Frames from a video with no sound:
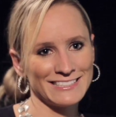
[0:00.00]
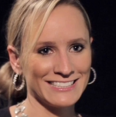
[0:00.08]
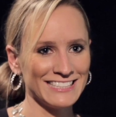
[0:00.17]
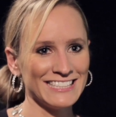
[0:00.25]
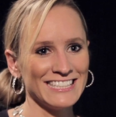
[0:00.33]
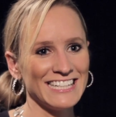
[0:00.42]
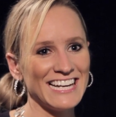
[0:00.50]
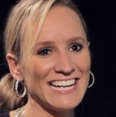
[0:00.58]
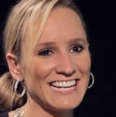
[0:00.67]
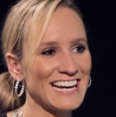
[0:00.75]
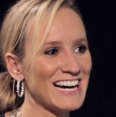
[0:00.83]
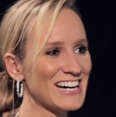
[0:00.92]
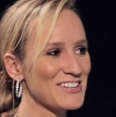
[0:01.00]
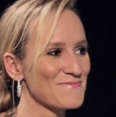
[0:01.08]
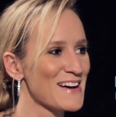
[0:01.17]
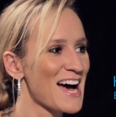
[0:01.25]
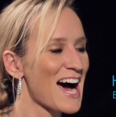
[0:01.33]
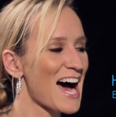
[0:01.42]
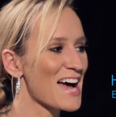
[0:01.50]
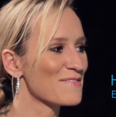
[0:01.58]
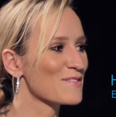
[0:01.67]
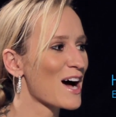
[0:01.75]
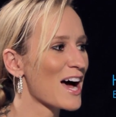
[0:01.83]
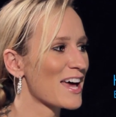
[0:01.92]
Mm-hmm. It. Um,
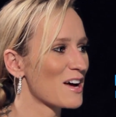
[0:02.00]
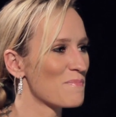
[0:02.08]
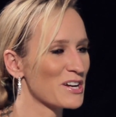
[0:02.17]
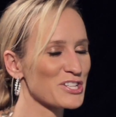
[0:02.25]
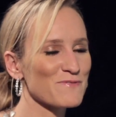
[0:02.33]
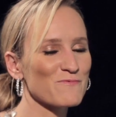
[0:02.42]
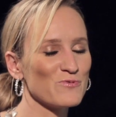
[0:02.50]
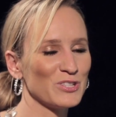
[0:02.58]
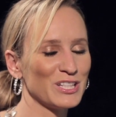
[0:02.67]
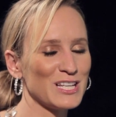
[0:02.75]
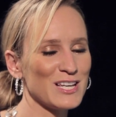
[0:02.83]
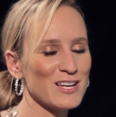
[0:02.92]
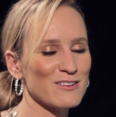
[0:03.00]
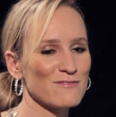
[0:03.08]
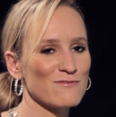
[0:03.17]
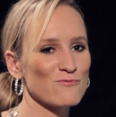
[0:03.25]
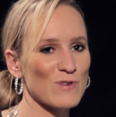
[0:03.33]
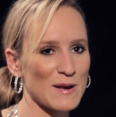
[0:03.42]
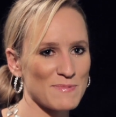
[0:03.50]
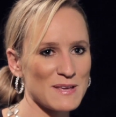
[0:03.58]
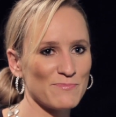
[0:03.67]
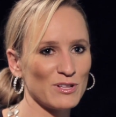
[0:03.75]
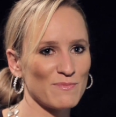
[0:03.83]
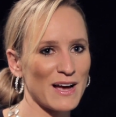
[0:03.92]
I've got a bunch of really great
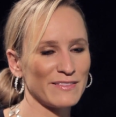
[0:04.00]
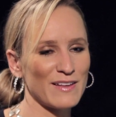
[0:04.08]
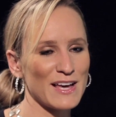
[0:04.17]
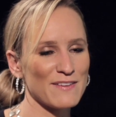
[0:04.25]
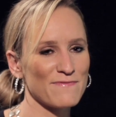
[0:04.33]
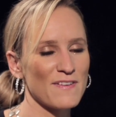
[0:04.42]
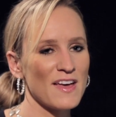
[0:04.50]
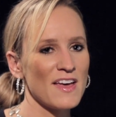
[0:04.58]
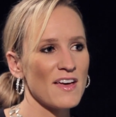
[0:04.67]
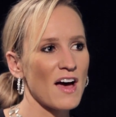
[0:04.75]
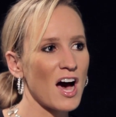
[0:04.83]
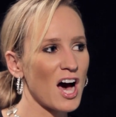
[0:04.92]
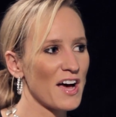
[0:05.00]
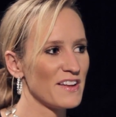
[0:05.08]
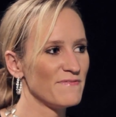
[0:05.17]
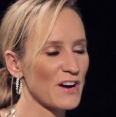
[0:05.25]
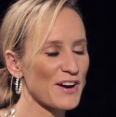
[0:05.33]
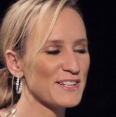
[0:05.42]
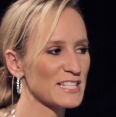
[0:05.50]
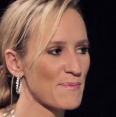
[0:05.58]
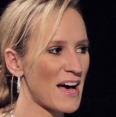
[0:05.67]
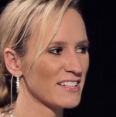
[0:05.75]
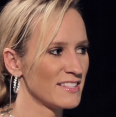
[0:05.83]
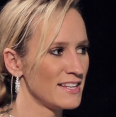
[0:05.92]
people in my life uh, in various
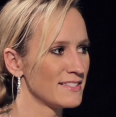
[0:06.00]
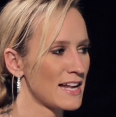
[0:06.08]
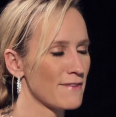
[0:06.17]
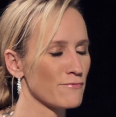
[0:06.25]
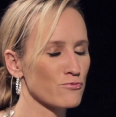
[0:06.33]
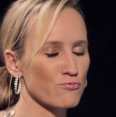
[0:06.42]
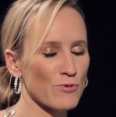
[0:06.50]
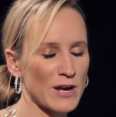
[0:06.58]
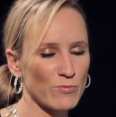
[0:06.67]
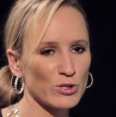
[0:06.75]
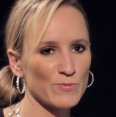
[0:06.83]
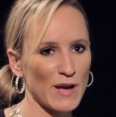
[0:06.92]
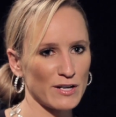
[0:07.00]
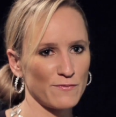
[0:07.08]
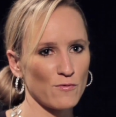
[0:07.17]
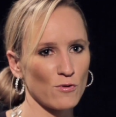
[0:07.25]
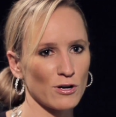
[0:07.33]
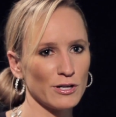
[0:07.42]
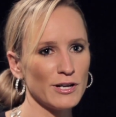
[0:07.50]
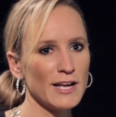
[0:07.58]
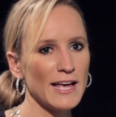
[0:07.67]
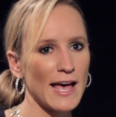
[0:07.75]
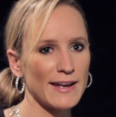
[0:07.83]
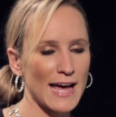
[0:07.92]
capacities that I have great respect for
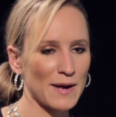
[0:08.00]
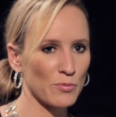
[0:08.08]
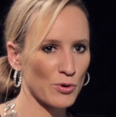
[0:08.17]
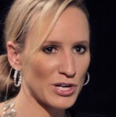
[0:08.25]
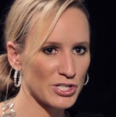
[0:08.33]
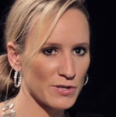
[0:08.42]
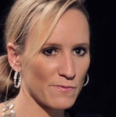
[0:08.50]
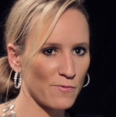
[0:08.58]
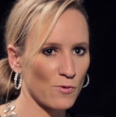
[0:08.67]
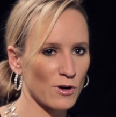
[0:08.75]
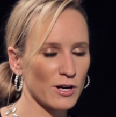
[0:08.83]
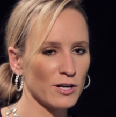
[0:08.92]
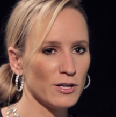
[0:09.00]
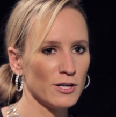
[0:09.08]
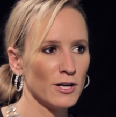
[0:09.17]
and admiration for.